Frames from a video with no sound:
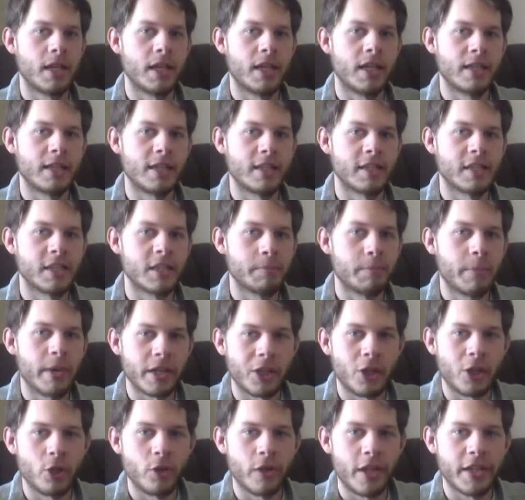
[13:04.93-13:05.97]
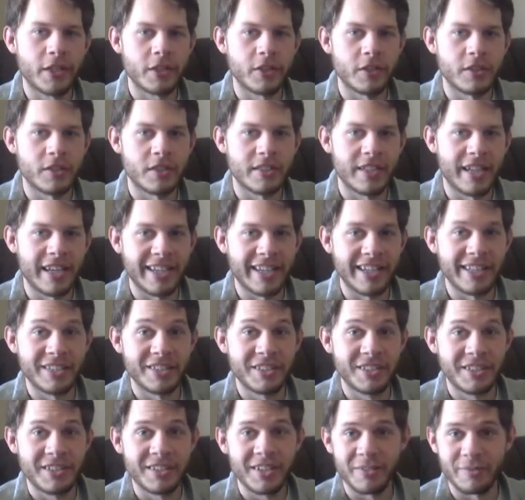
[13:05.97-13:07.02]
in this speculation
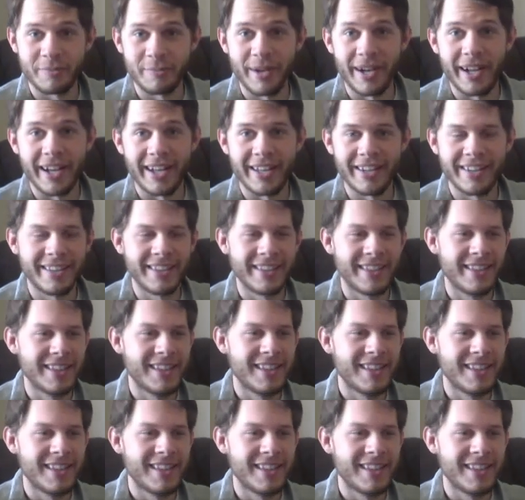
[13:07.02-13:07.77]
stage of mine,